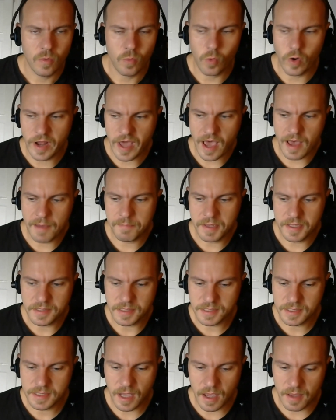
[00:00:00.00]
what
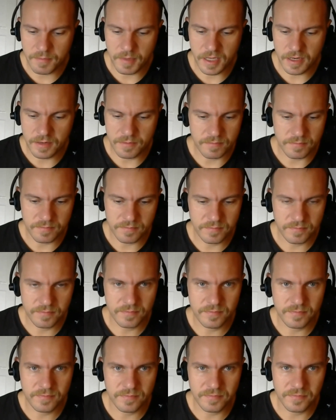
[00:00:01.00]
happens. I mean,
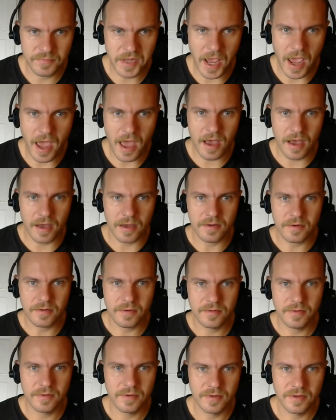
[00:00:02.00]
yeah,
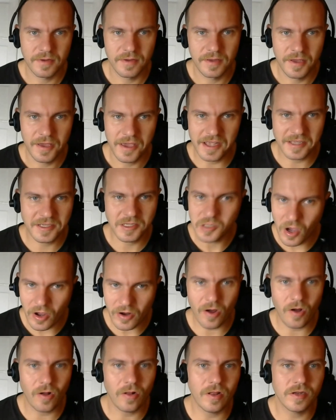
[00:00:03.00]
it's
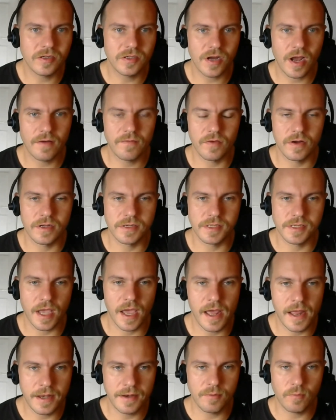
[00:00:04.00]
not all on travelers.
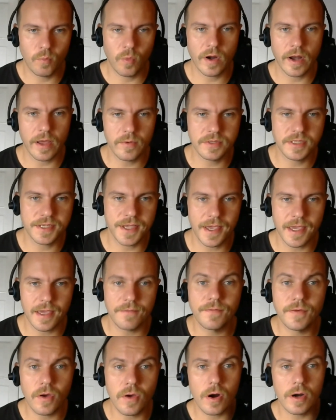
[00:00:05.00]
And what I would say,
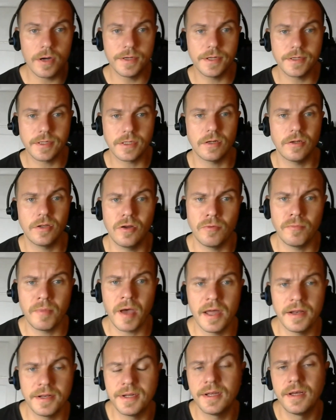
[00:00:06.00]
if you are a digital
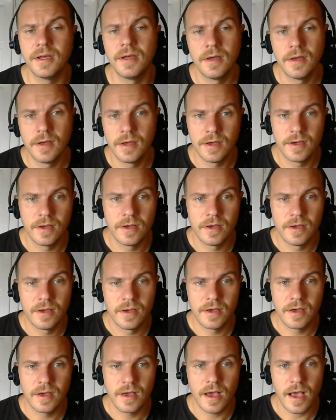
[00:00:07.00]
nomad
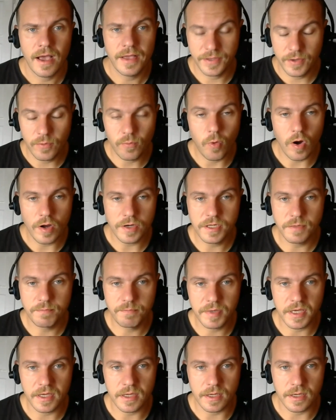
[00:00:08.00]
and you want to
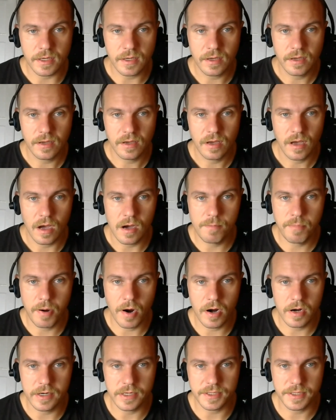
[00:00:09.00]
be a
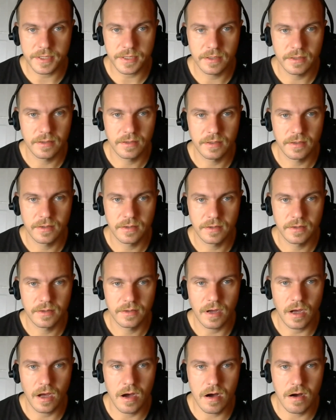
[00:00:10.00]
part
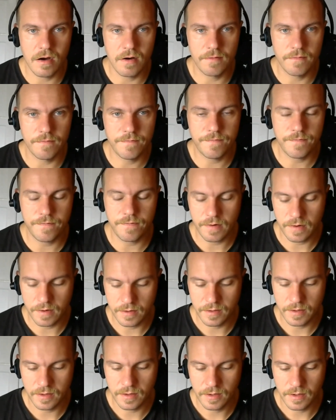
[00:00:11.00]
of
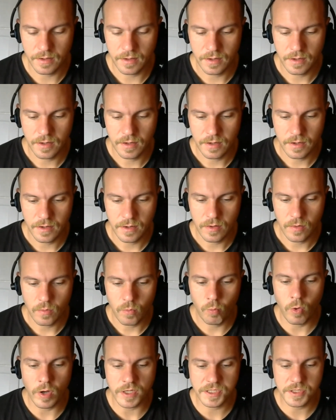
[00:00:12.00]

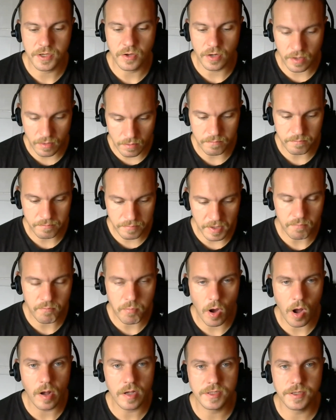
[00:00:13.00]
what's going to be
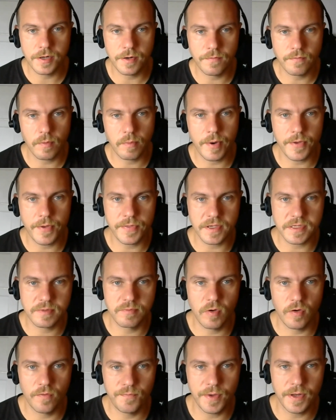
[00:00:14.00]
positive about
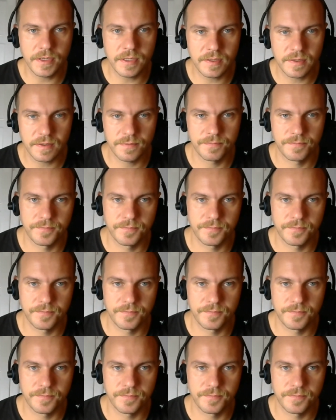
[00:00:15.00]
this movement,